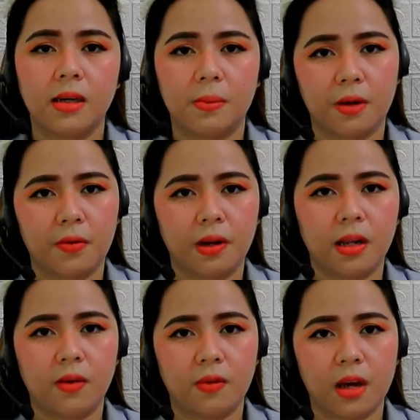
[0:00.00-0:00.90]
by
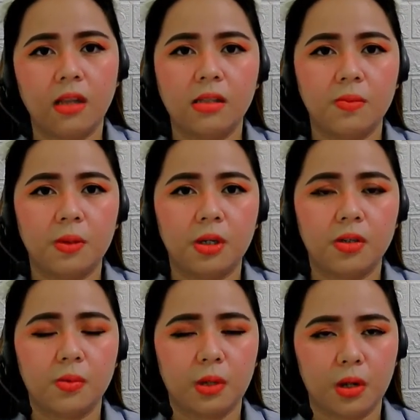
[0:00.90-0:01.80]
real events,
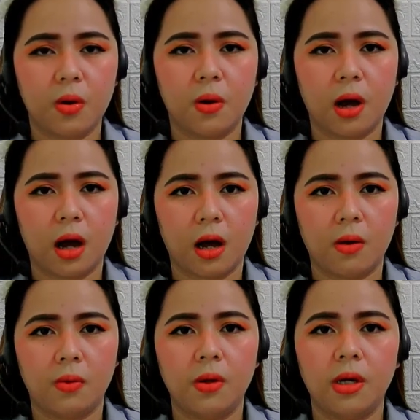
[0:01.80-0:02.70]
because we know
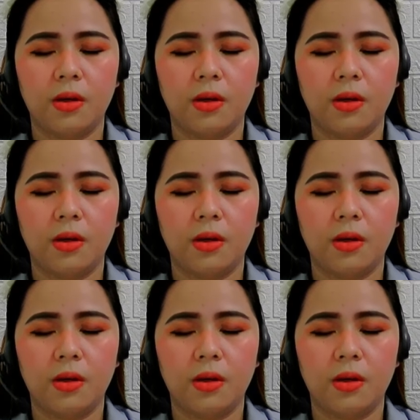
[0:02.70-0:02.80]
how